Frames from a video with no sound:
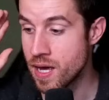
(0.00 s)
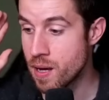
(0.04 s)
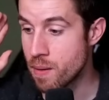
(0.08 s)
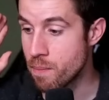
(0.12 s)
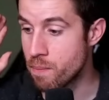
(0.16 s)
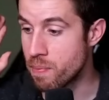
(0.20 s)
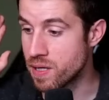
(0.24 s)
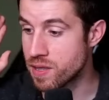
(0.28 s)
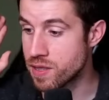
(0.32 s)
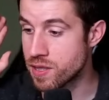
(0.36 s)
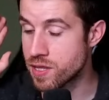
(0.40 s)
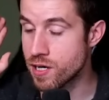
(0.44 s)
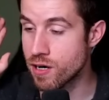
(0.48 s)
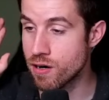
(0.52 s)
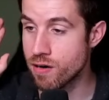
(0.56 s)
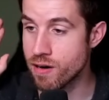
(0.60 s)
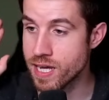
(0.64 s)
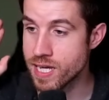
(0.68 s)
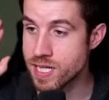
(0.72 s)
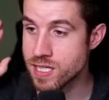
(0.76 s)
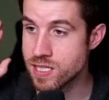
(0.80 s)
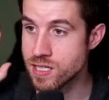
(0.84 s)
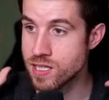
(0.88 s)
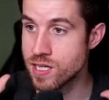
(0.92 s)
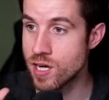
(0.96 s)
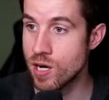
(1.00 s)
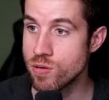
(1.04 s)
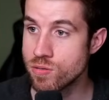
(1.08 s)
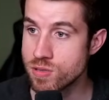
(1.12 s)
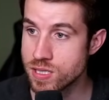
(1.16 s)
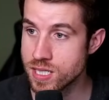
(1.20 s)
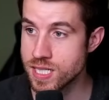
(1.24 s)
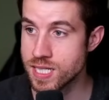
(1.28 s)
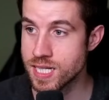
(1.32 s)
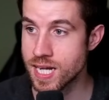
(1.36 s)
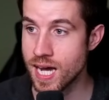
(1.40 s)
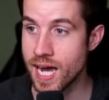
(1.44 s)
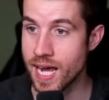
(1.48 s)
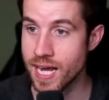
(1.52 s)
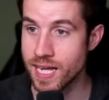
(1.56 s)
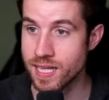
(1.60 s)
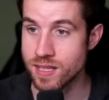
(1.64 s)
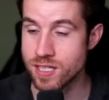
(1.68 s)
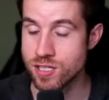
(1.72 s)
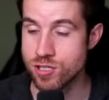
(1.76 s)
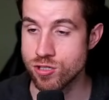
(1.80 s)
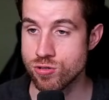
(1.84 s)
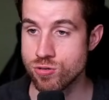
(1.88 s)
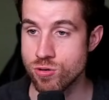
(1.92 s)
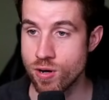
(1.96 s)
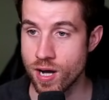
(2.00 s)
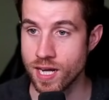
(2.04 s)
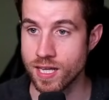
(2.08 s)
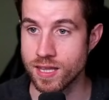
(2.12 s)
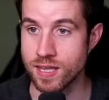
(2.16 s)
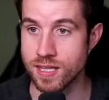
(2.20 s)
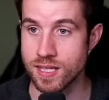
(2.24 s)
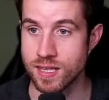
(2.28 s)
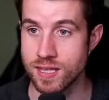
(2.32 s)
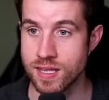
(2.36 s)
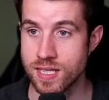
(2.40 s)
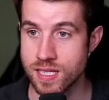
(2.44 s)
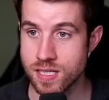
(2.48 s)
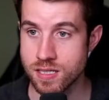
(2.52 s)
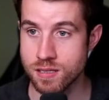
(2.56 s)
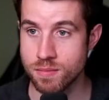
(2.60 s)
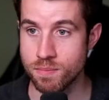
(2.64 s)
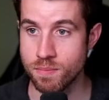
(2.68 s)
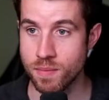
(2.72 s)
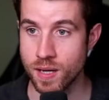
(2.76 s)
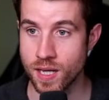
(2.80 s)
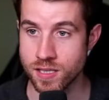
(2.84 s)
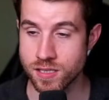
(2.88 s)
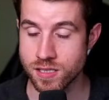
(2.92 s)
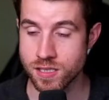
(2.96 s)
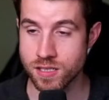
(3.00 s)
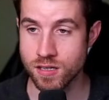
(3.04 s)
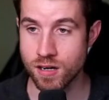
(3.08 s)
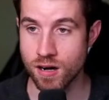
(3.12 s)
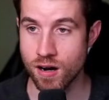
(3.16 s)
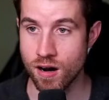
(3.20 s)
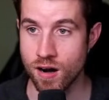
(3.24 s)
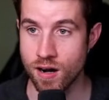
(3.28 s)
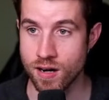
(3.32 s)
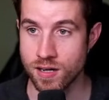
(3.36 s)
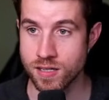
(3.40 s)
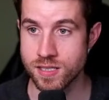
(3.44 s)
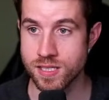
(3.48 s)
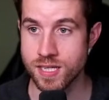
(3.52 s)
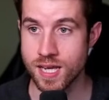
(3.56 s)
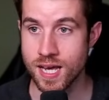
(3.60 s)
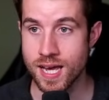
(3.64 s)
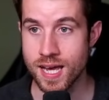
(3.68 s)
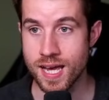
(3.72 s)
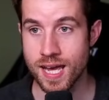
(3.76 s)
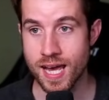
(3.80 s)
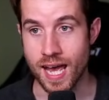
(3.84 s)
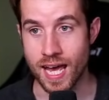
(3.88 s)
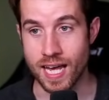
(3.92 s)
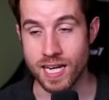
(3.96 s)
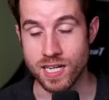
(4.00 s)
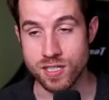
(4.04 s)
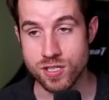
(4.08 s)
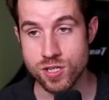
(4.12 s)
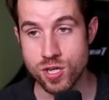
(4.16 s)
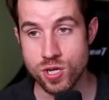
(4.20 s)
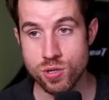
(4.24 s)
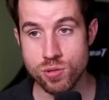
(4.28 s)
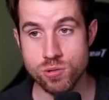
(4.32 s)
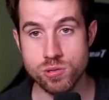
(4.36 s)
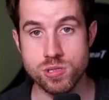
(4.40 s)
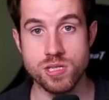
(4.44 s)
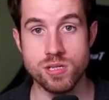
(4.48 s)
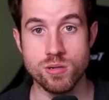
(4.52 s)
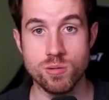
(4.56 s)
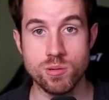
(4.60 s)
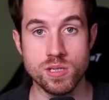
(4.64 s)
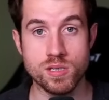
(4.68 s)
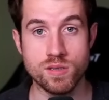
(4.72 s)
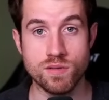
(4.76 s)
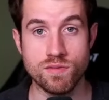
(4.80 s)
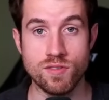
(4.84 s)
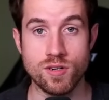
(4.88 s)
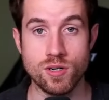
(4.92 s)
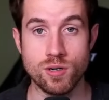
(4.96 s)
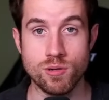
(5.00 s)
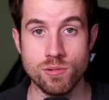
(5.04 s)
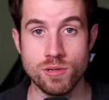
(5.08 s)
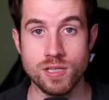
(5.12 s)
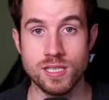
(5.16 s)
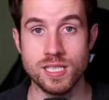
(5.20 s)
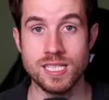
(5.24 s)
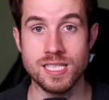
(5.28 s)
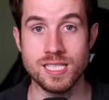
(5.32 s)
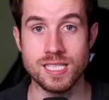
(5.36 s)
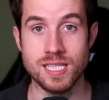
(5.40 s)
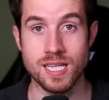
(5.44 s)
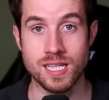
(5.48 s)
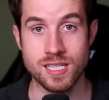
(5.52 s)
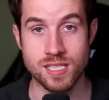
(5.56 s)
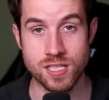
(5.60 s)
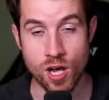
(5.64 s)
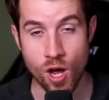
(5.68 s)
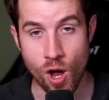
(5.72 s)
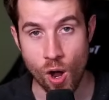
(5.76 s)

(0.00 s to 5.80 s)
But there is no denying the strength in this month's cards, and 2 Series 4 releases